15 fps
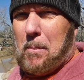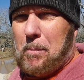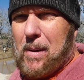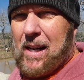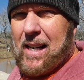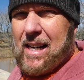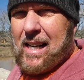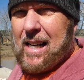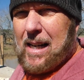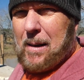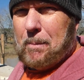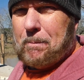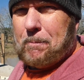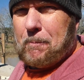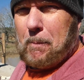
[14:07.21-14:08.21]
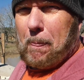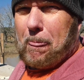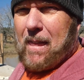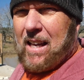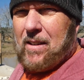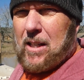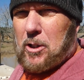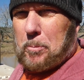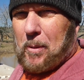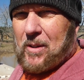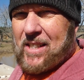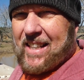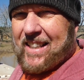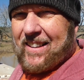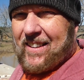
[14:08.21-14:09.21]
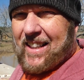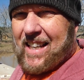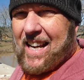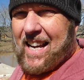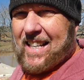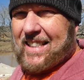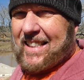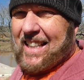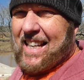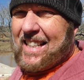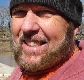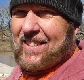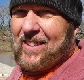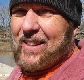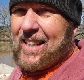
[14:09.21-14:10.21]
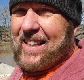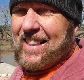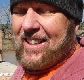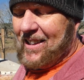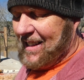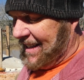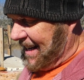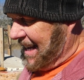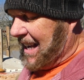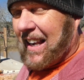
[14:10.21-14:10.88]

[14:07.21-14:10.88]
But, um, in this particular case, it's looking good.